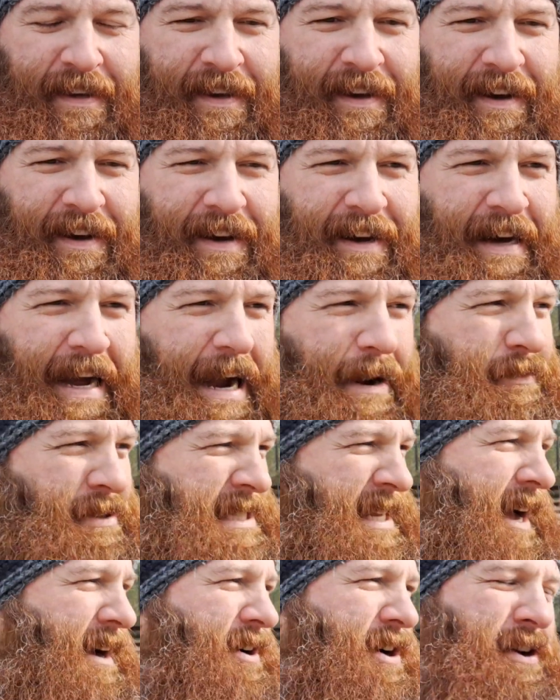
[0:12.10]
I was
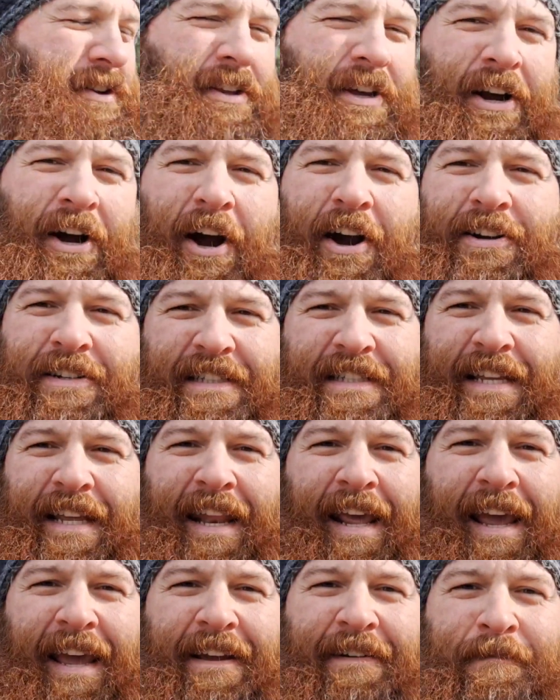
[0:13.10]
out here in the garden
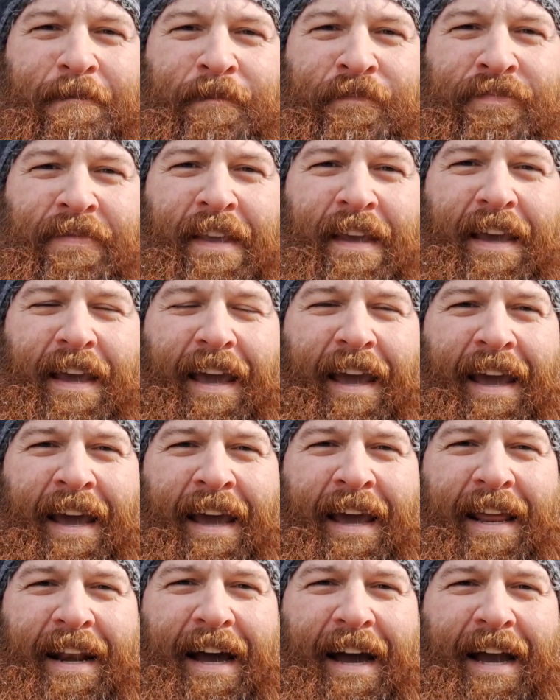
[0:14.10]
today
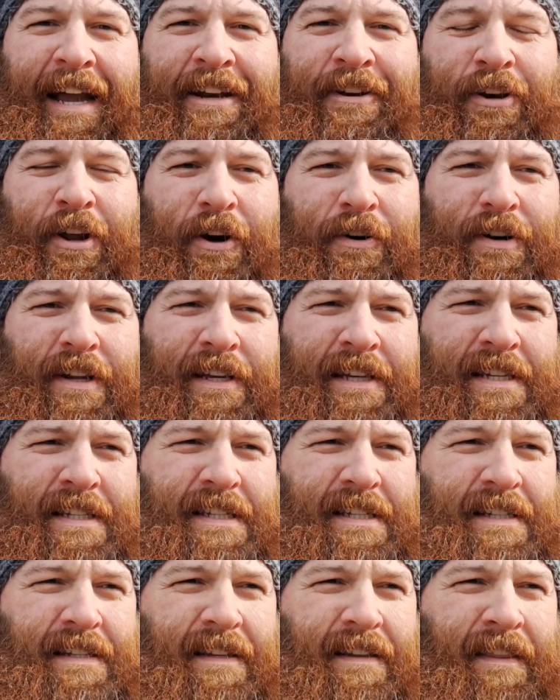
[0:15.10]
and I
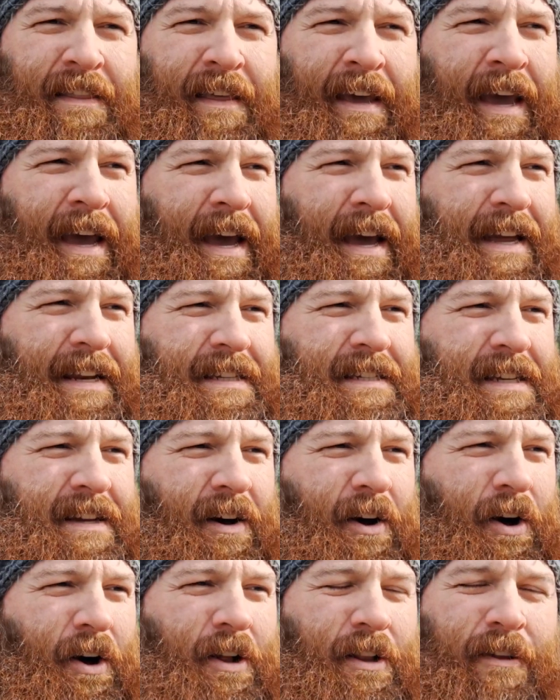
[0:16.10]
noticed that
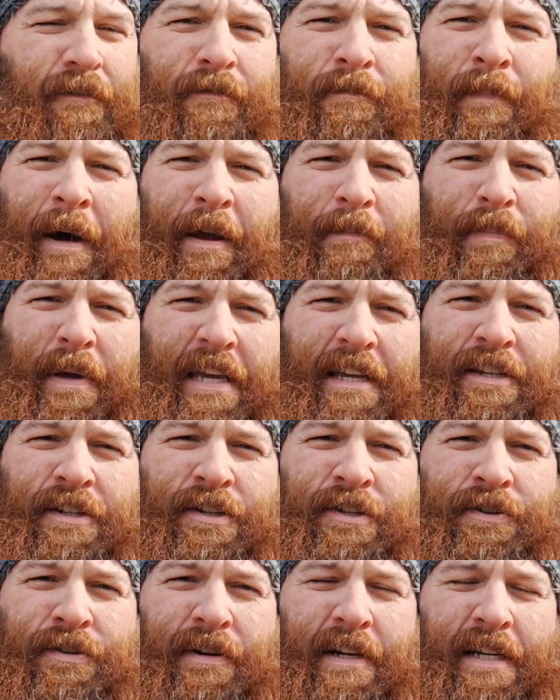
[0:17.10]
all of my peach
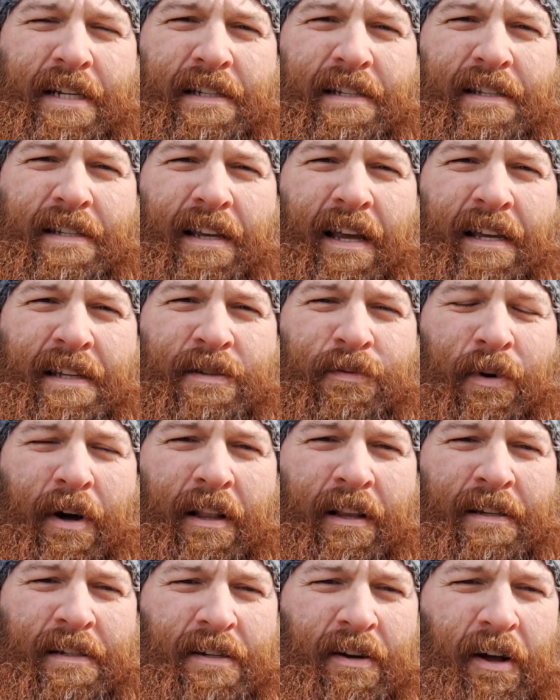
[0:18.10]
trees, as
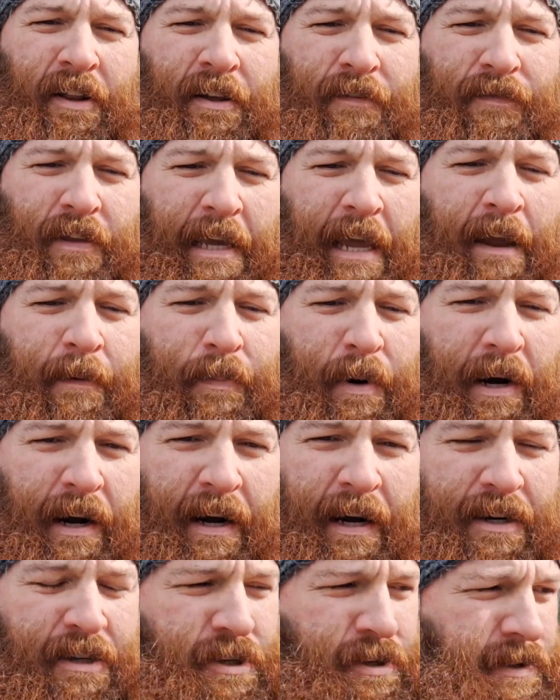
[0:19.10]
well as all of the
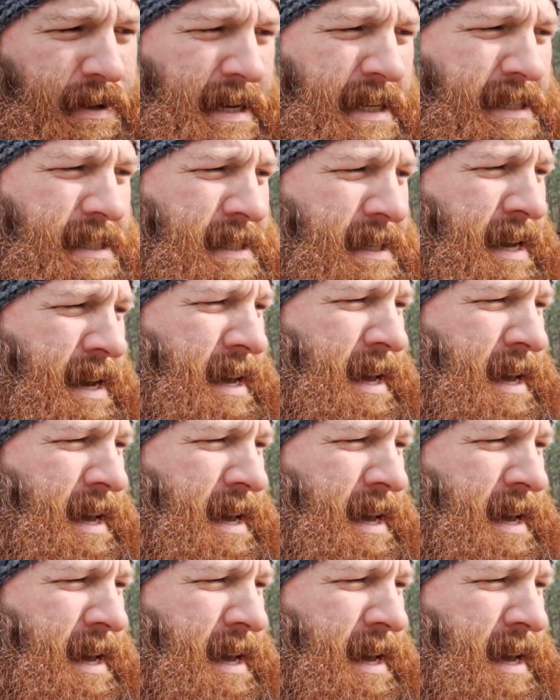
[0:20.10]
apricot trees,